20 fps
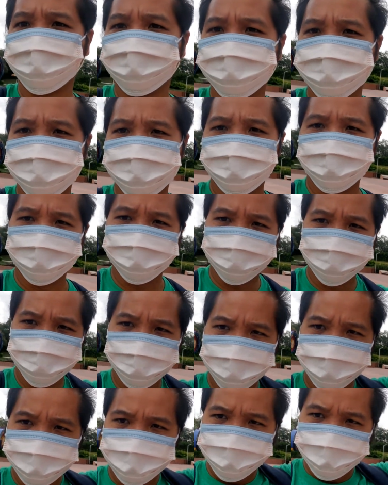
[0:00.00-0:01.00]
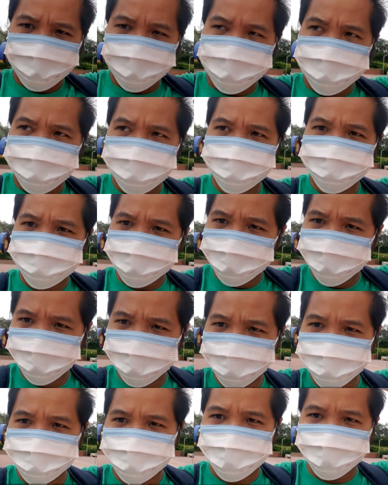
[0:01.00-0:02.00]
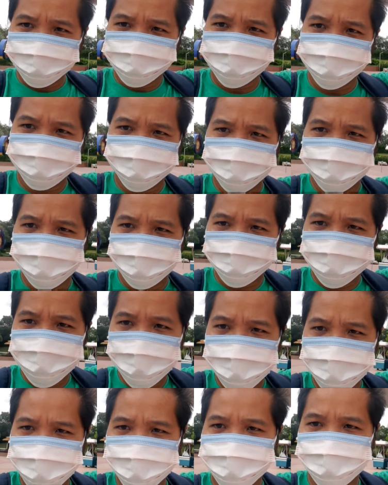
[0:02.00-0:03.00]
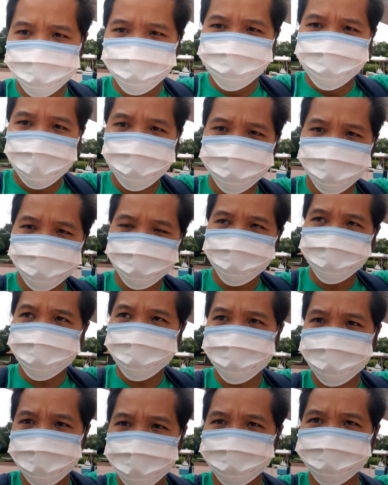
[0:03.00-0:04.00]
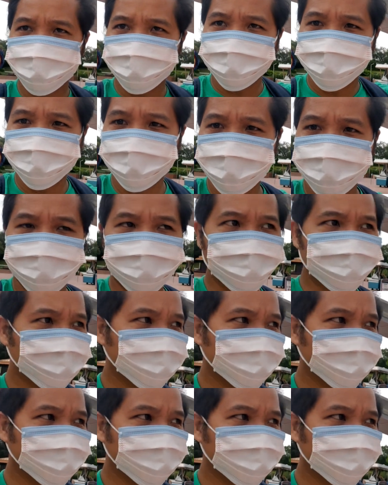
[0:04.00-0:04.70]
are the these ears that has the Canadian maple leaf on it.